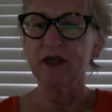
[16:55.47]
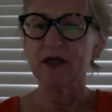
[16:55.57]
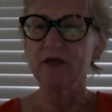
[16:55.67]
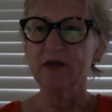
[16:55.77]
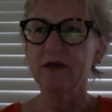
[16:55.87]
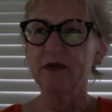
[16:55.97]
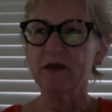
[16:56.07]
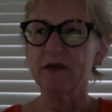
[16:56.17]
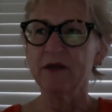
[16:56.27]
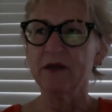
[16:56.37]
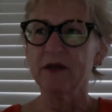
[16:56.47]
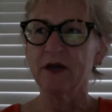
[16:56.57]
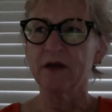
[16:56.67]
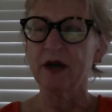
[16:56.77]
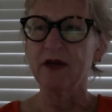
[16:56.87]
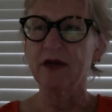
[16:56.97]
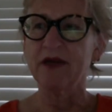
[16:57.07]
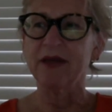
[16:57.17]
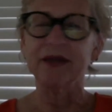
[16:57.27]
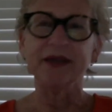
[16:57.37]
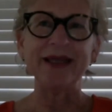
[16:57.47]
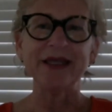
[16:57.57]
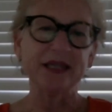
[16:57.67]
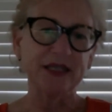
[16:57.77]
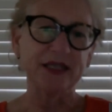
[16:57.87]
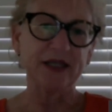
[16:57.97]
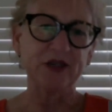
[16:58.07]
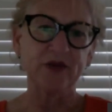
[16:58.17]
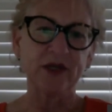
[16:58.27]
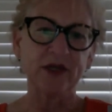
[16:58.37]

even in the 18th century,